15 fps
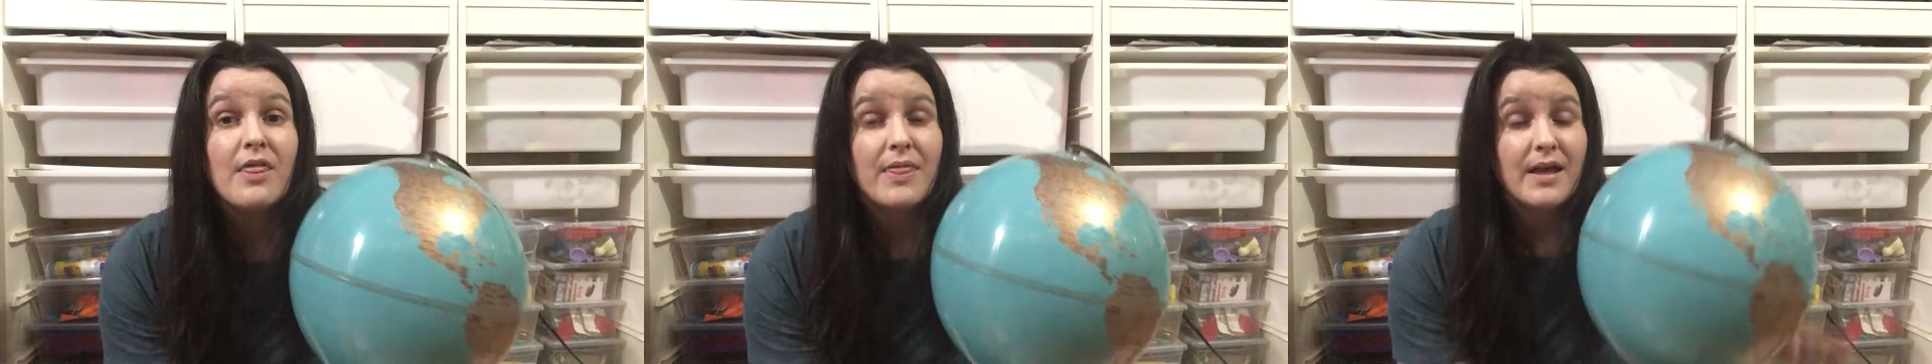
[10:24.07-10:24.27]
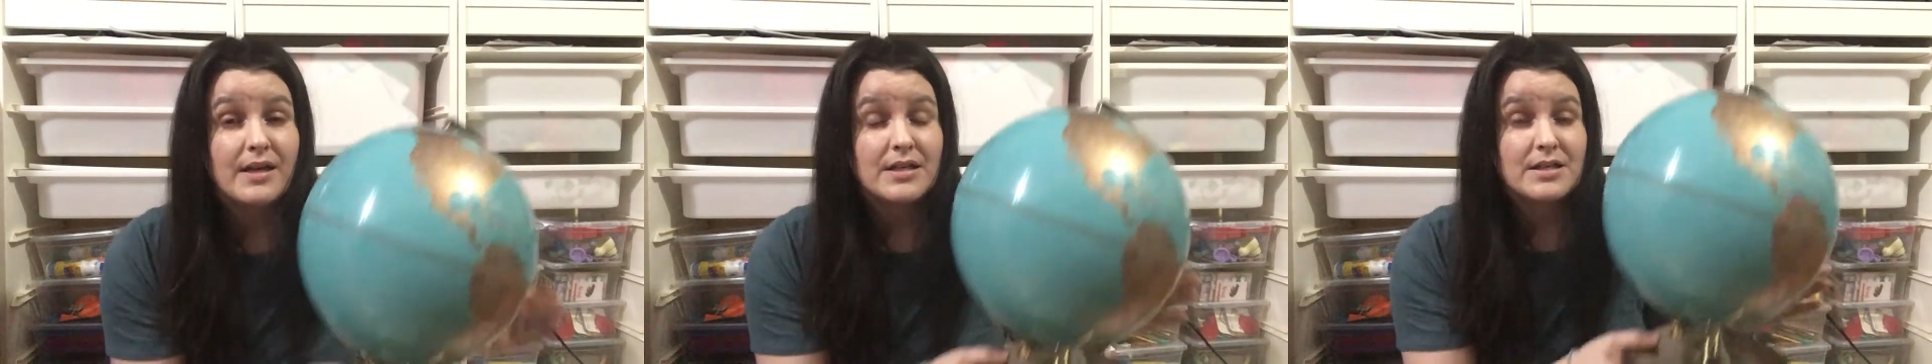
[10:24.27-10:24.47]

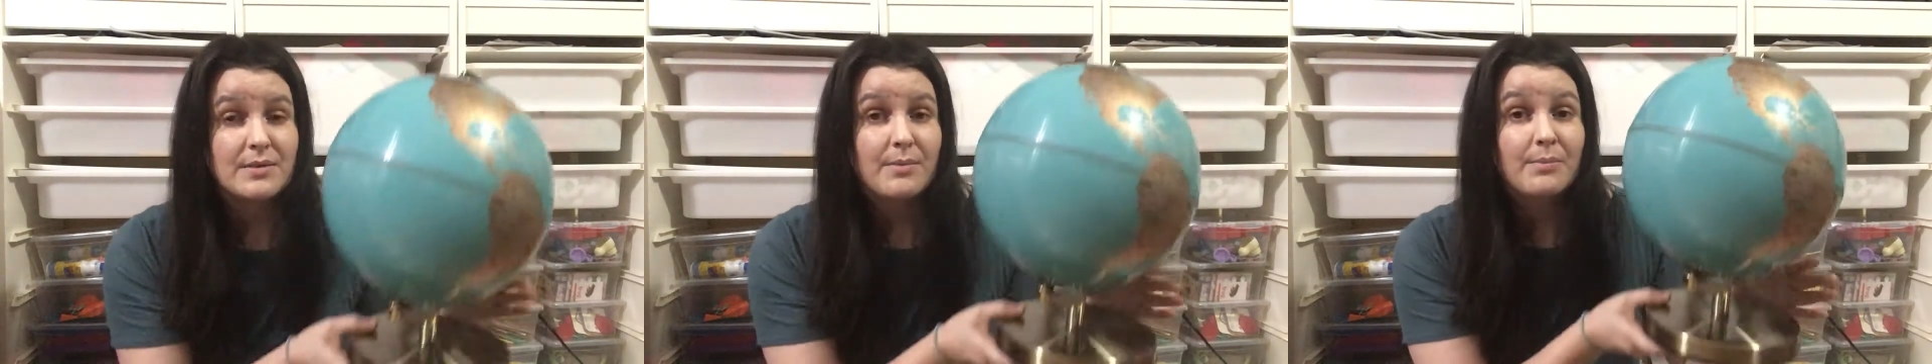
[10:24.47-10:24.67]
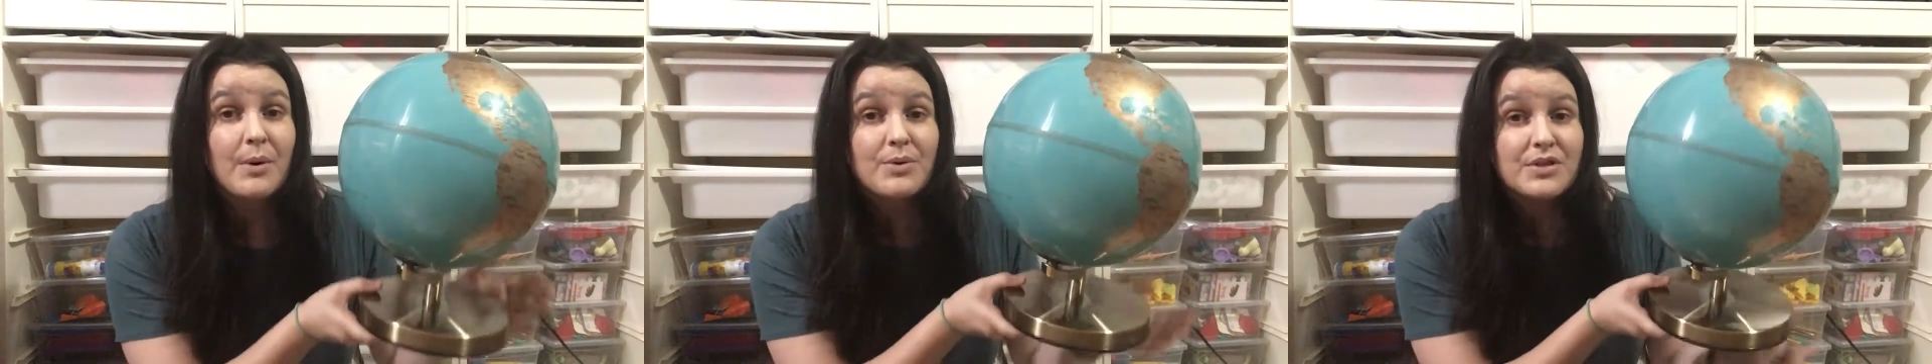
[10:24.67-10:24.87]
that is
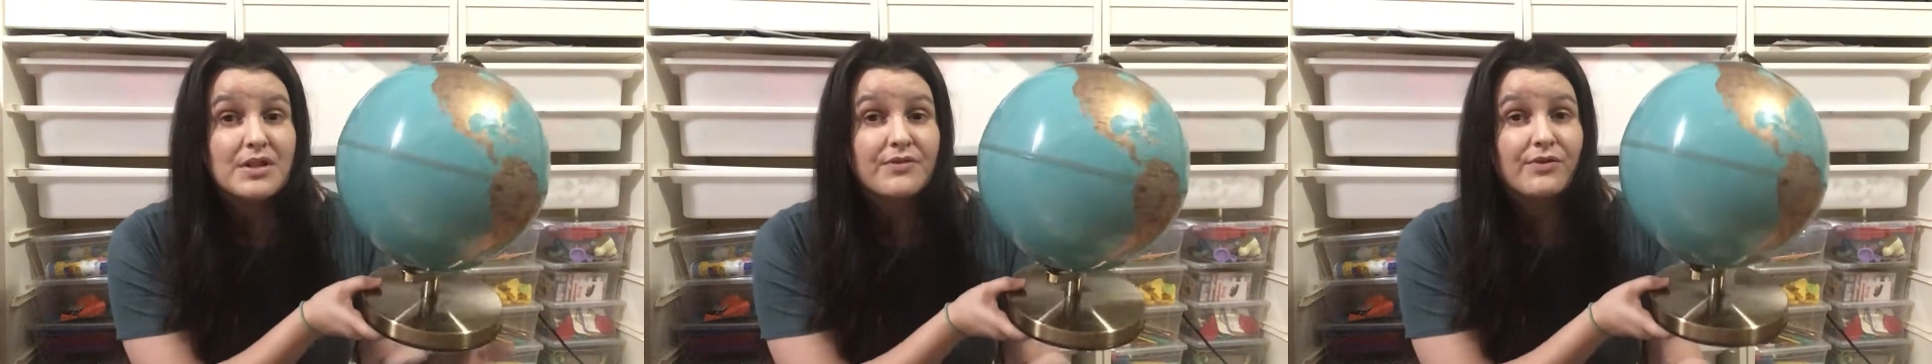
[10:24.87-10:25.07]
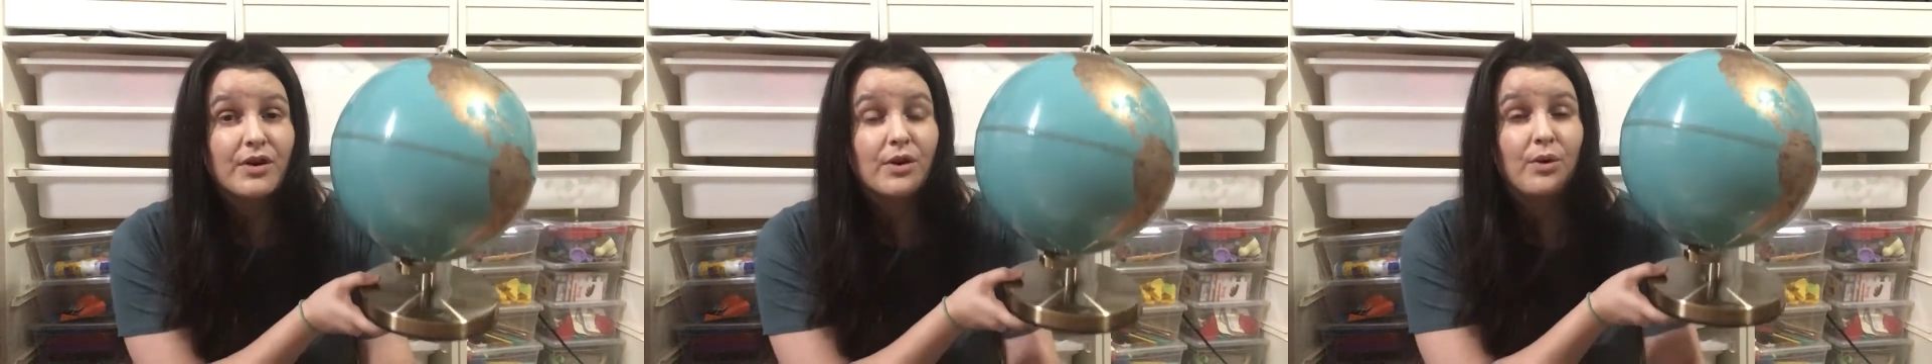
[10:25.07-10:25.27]
mostly
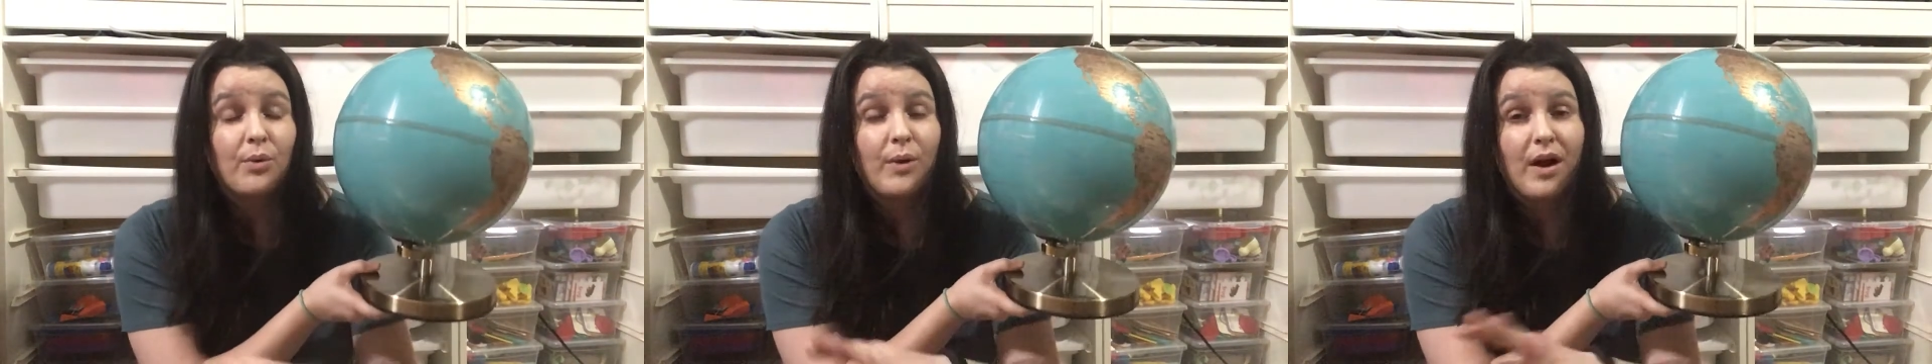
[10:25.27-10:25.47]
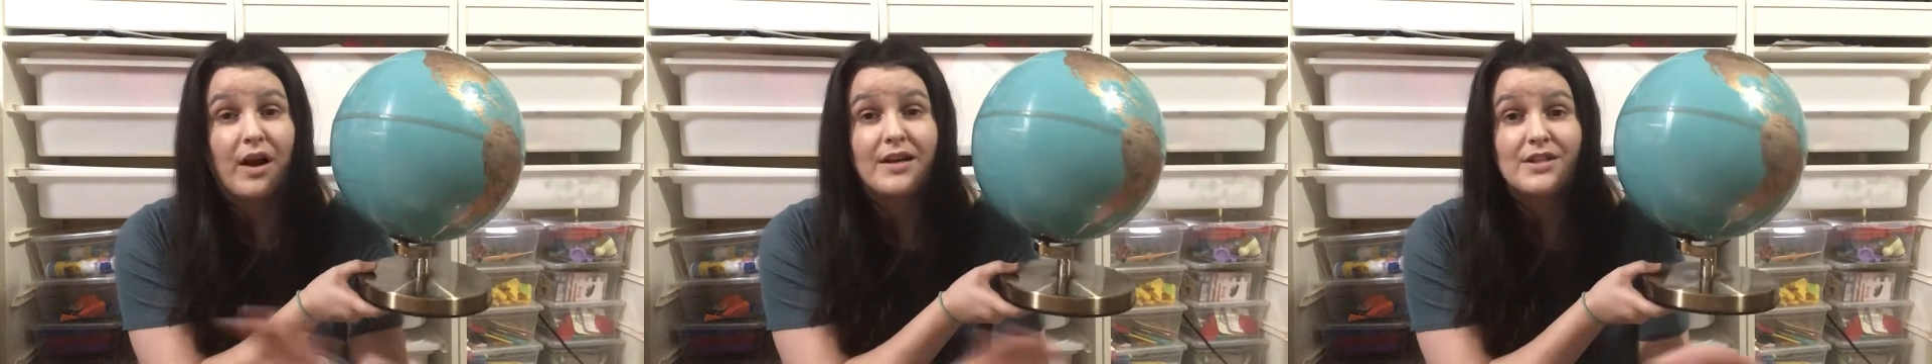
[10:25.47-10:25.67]
for
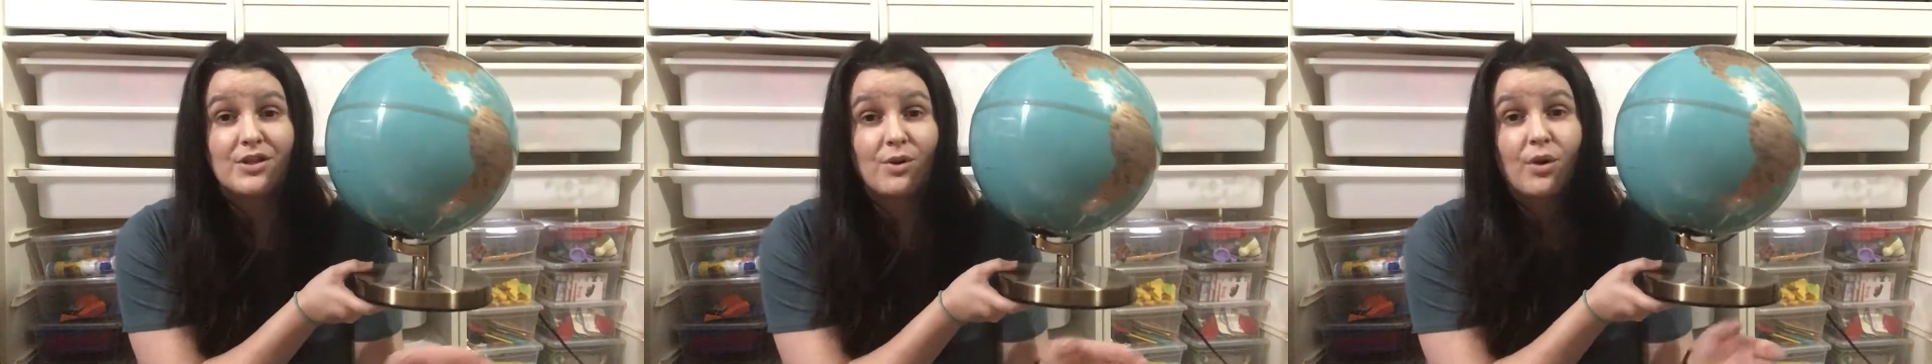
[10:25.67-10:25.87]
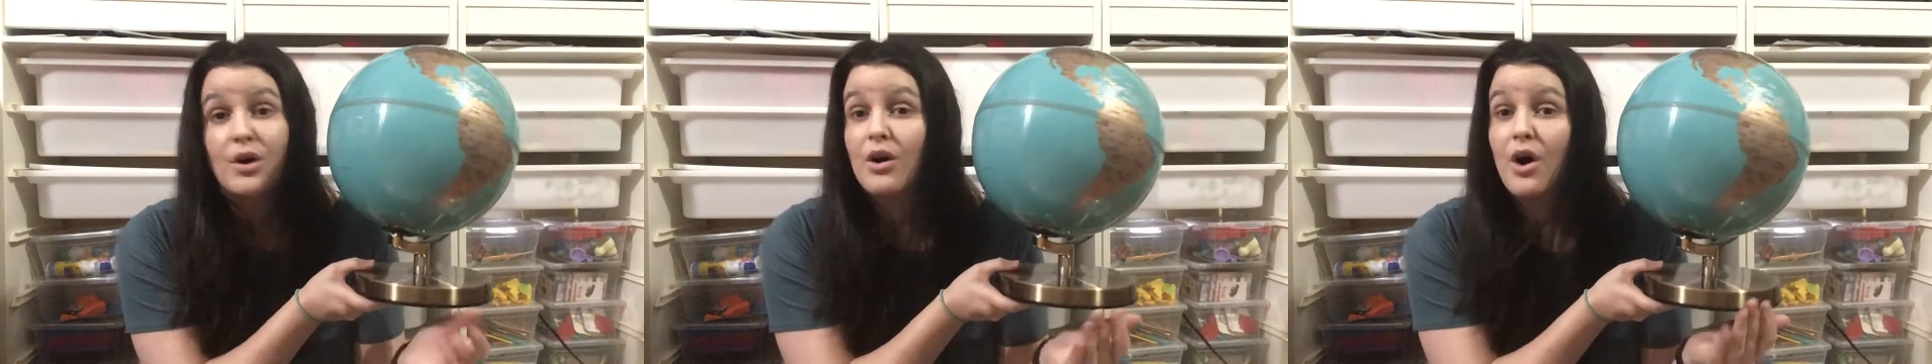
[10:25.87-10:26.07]
where I
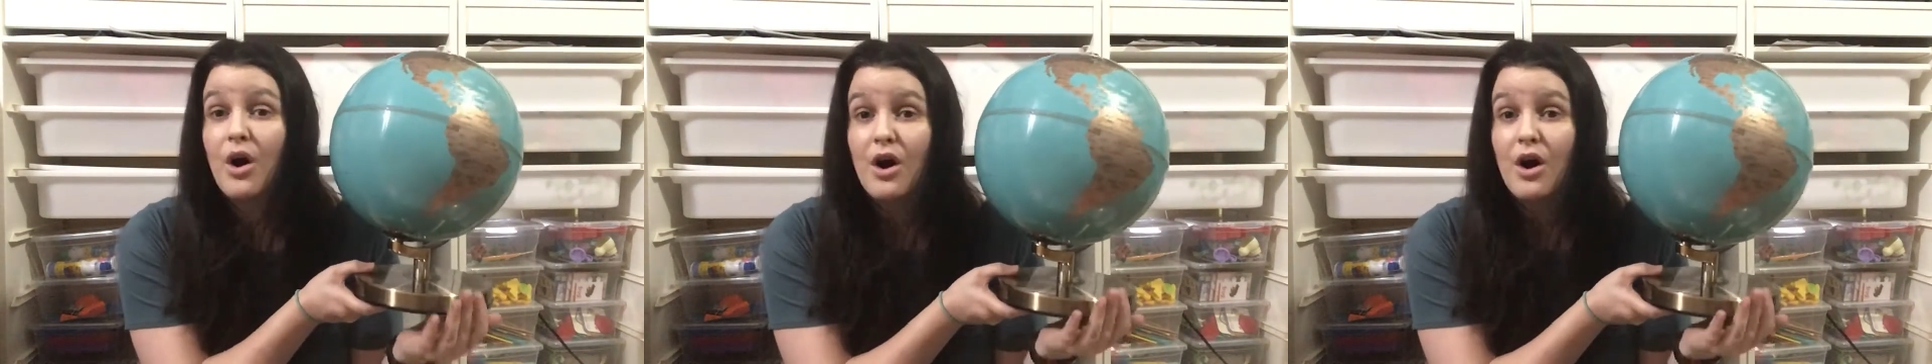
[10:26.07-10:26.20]
store